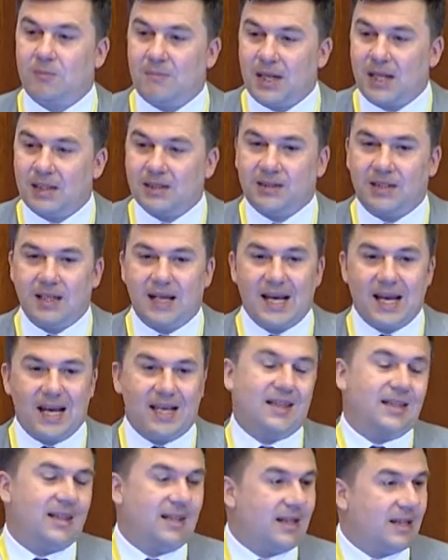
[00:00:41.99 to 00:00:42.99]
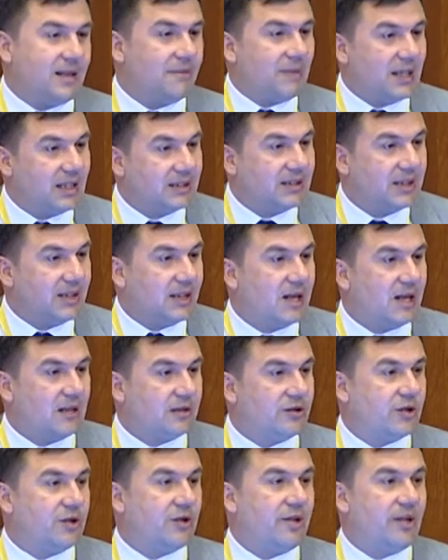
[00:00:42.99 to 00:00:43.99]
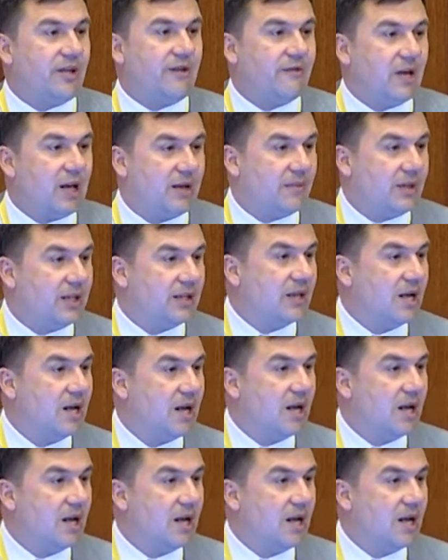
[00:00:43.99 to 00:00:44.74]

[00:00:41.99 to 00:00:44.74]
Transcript: multi-ethnic, multicultural environment,